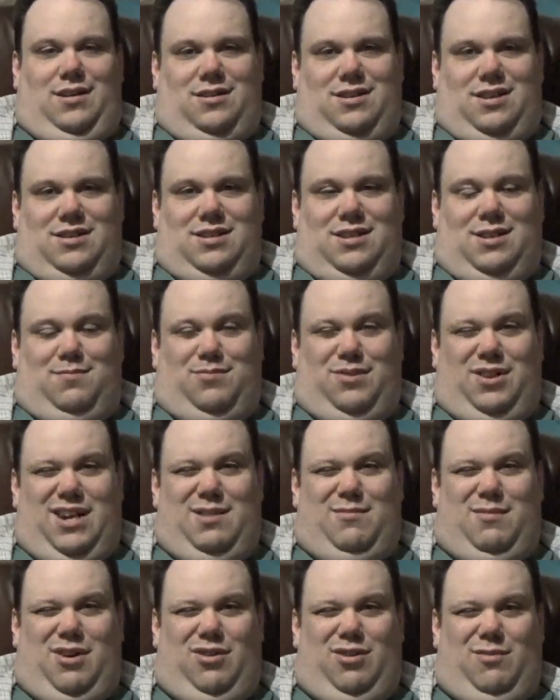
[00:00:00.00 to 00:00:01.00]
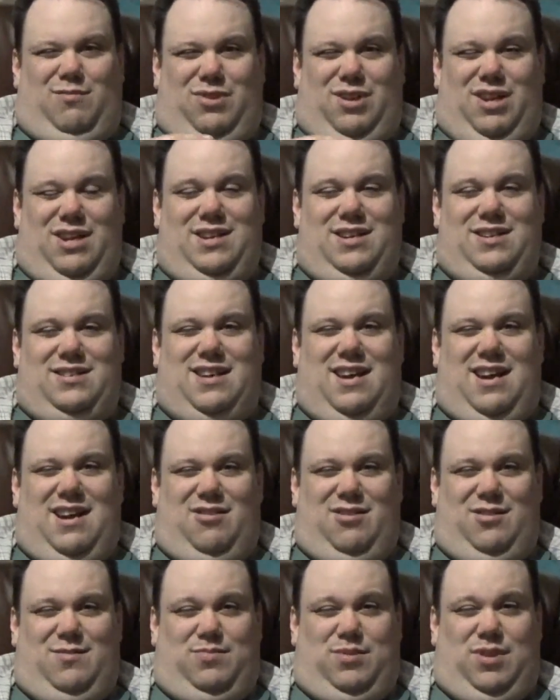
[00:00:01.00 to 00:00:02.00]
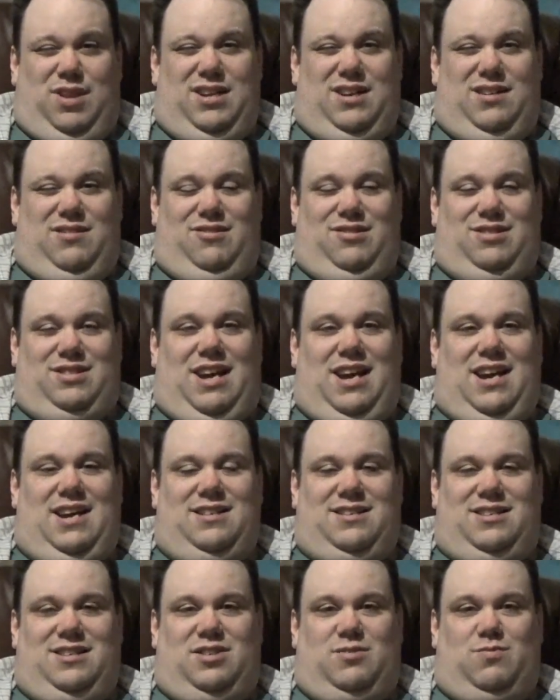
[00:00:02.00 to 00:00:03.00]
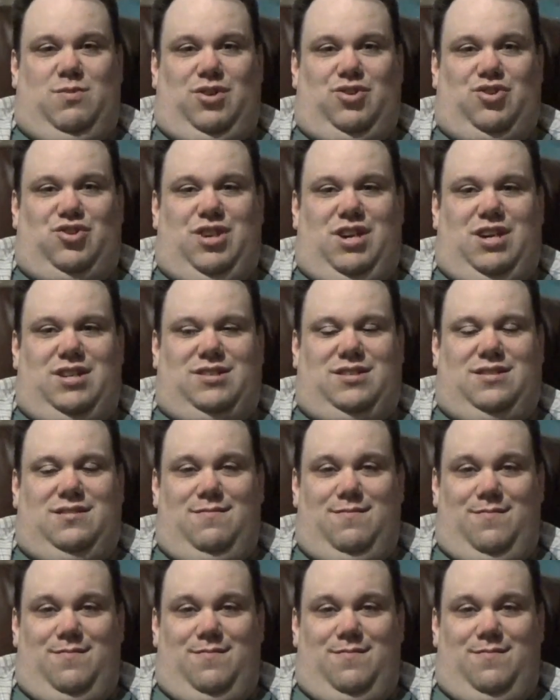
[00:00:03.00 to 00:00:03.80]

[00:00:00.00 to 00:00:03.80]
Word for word: it doesn't get blinded by all the blood in his eye, or his eye doesn't swell shut.